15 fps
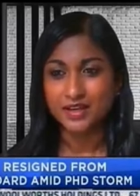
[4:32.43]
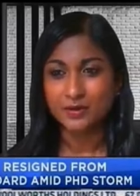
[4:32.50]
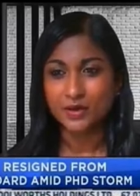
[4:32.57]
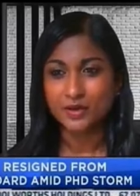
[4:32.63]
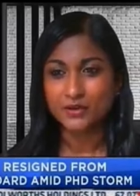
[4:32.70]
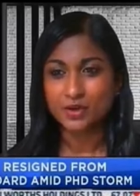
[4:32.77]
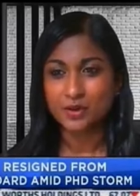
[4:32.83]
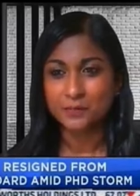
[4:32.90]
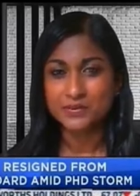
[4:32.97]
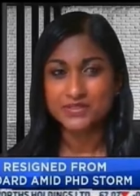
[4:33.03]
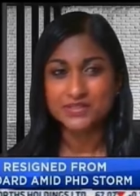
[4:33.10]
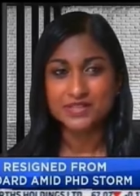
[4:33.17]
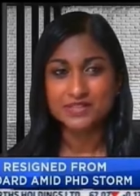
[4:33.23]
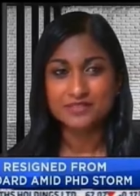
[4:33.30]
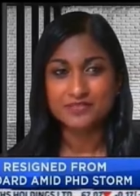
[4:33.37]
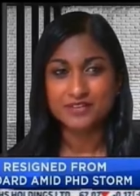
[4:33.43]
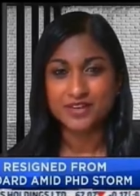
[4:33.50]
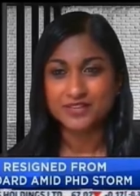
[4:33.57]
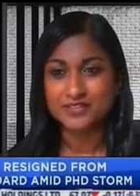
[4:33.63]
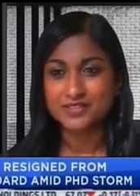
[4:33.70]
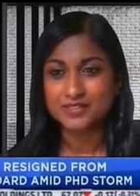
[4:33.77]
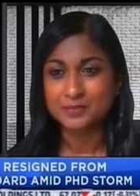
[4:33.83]
and what compensating
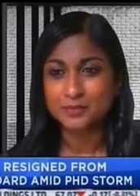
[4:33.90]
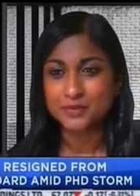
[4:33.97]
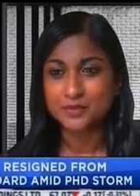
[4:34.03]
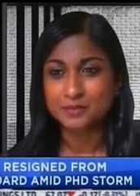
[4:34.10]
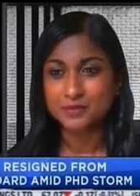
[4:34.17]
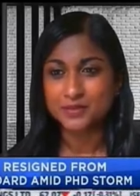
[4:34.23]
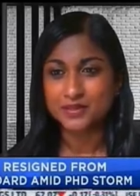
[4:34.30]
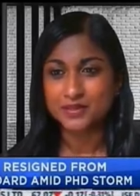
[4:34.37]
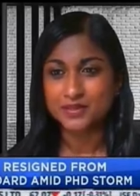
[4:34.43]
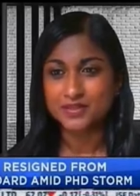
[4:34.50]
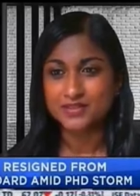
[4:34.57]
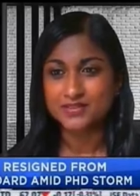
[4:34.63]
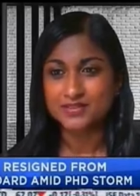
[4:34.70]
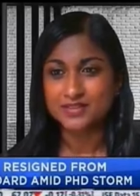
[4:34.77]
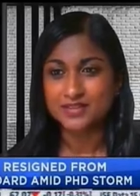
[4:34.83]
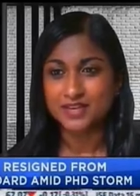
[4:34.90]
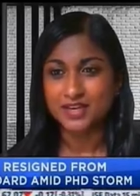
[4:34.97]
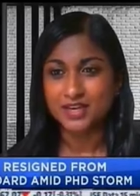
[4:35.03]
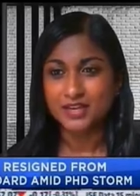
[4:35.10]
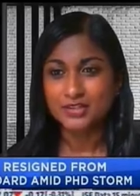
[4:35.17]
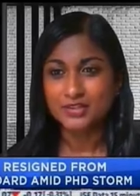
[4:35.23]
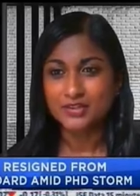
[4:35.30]
factors they put in place
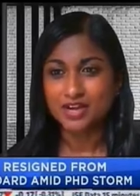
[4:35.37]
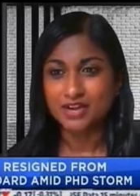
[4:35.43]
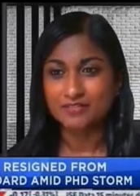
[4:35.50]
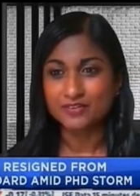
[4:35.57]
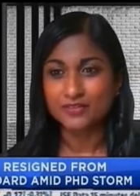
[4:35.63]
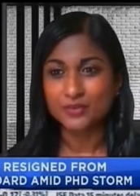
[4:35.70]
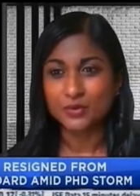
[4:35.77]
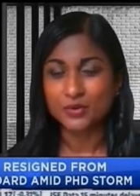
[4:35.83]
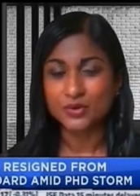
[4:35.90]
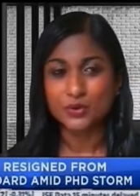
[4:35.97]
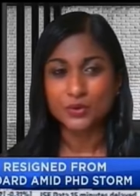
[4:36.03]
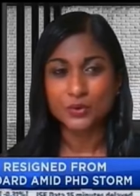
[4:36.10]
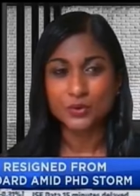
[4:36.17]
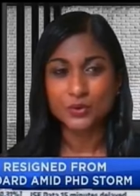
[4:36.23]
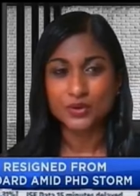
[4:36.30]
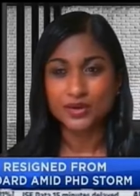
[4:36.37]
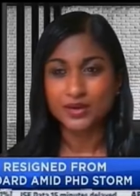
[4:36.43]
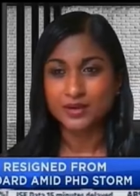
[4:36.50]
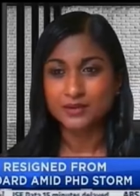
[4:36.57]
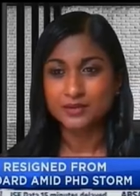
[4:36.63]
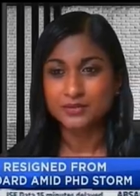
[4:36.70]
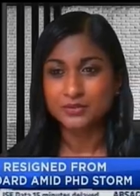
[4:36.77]
to cover or
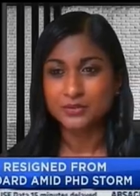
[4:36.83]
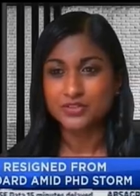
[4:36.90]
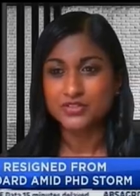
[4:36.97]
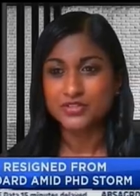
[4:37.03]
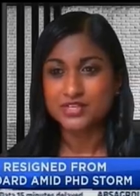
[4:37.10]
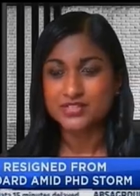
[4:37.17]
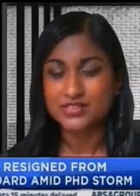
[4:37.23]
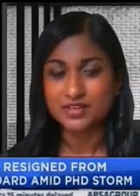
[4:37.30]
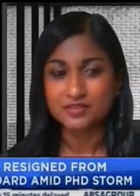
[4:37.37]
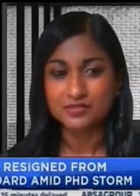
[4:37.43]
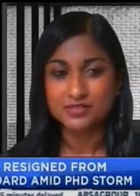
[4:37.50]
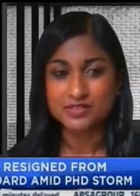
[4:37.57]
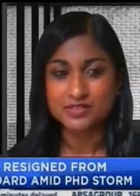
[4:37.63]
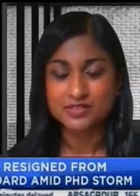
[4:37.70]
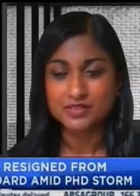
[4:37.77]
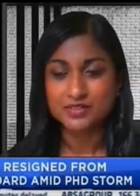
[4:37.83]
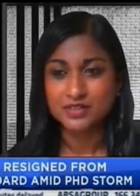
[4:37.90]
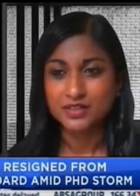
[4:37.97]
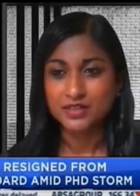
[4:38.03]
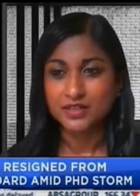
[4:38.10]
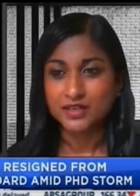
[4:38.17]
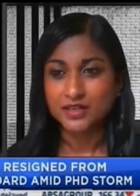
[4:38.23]
uh, to address that risk.
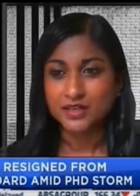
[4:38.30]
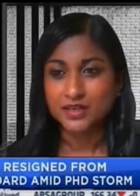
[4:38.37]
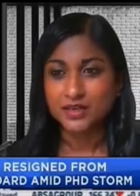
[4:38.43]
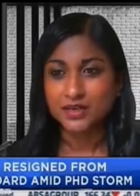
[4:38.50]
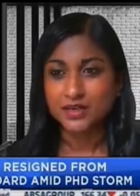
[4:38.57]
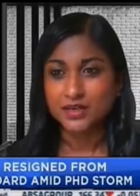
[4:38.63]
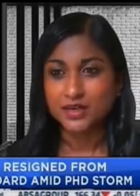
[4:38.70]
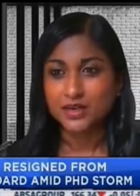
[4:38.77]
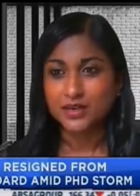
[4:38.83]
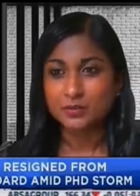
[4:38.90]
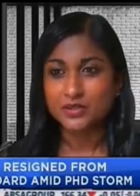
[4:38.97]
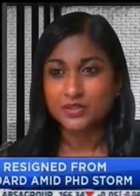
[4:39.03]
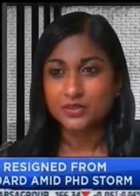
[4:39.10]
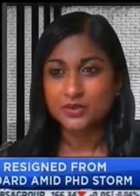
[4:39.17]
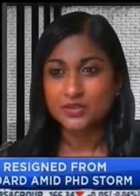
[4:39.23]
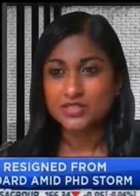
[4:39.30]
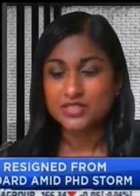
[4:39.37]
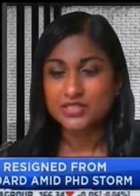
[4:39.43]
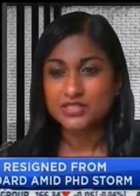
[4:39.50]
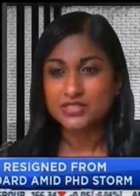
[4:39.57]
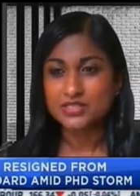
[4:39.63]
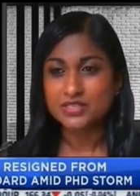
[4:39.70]
And we don't
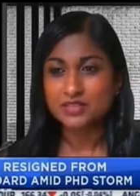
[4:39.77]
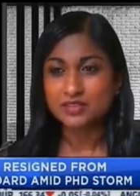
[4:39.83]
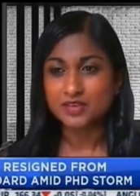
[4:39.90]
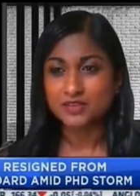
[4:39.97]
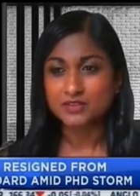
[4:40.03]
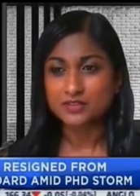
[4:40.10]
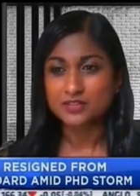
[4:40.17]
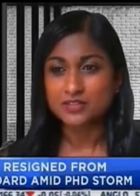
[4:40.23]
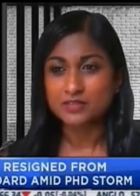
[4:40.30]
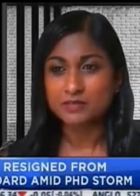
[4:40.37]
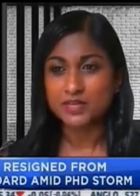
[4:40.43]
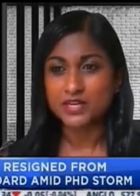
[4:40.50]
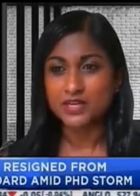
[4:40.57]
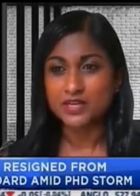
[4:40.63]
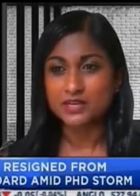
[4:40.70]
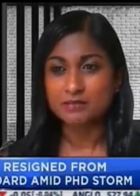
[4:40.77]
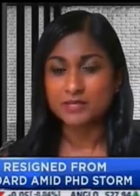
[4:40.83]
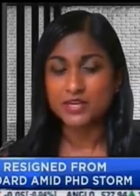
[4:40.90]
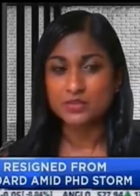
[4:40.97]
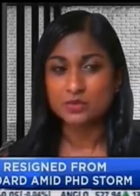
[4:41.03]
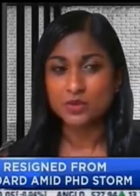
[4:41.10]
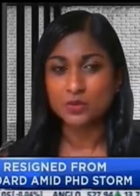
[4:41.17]
really see that. So it
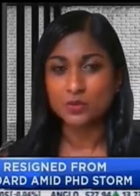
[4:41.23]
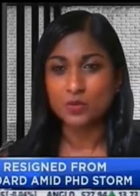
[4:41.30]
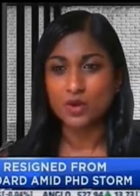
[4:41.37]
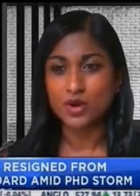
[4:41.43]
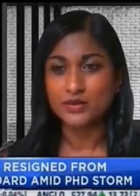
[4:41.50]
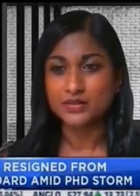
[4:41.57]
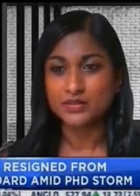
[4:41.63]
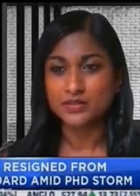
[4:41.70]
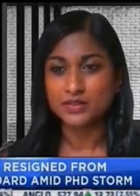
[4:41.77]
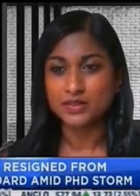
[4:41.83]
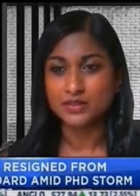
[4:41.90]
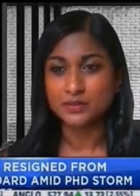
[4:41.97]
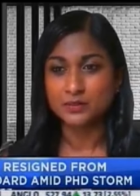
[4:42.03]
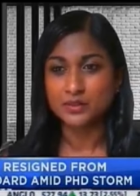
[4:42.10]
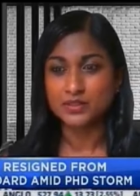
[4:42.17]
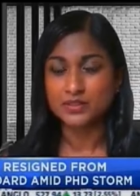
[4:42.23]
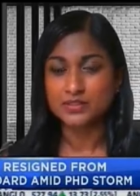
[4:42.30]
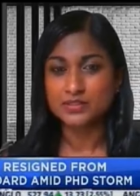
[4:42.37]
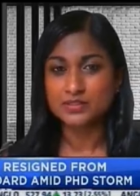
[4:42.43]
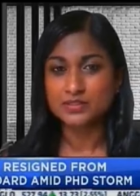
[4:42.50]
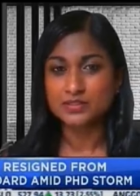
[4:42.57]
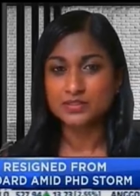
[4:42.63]
makes one wonder whether
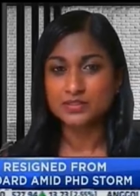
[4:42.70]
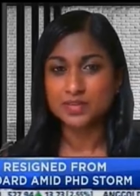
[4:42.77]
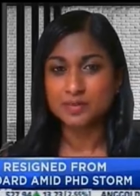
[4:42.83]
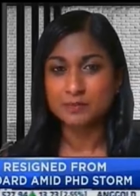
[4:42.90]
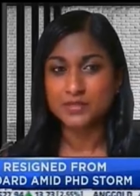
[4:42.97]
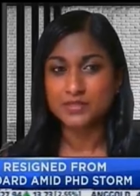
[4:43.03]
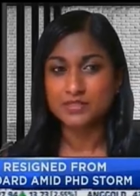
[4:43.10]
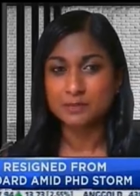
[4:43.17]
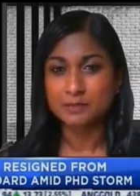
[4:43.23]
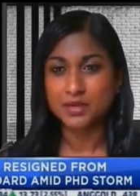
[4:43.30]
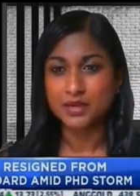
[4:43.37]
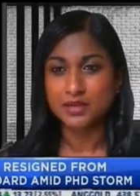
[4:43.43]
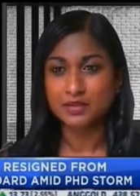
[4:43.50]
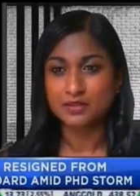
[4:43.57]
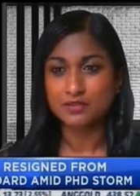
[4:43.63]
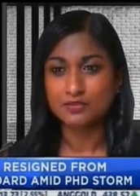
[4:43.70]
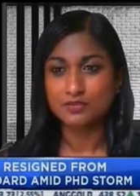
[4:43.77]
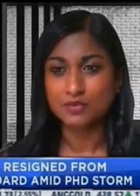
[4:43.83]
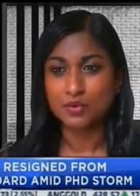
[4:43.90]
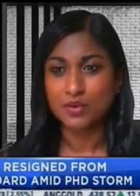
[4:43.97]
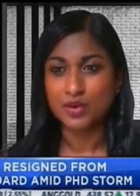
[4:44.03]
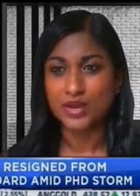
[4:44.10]
listed companies are applying
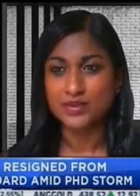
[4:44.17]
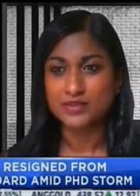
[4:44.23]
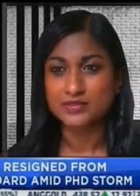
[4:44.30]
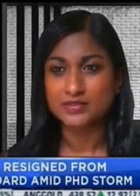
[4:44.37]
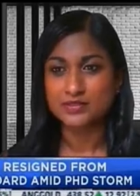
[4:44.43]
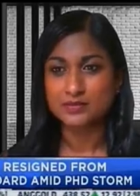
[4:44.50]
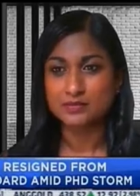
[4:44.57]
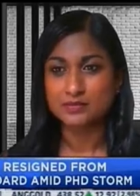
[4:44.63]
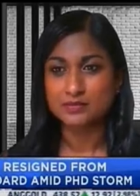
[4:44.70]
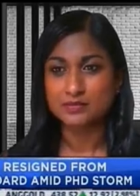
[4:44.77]
for as it's